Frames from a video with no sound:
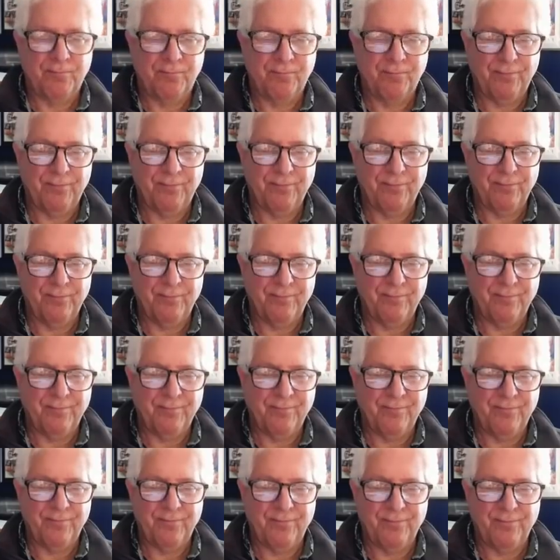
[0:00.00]

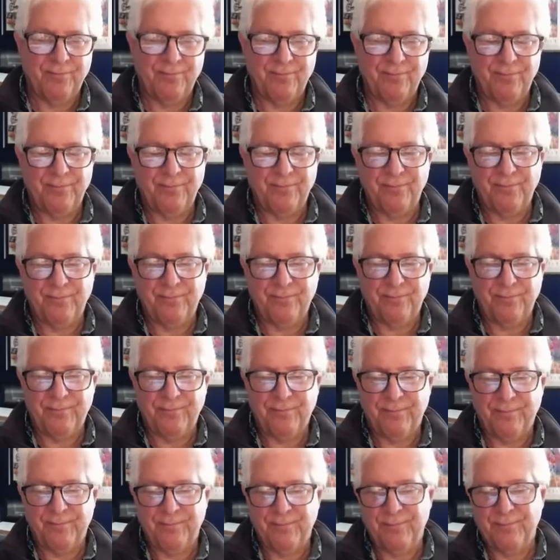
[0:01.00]

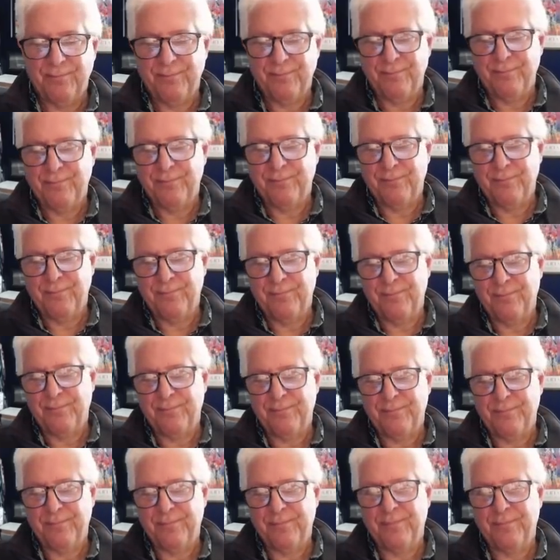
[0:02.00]

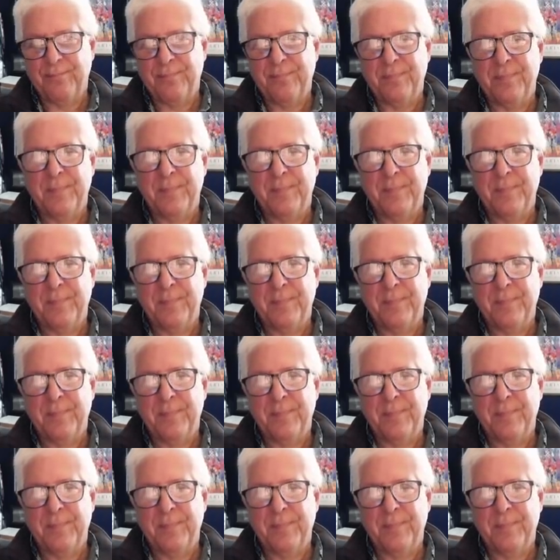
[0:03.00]
[no speech]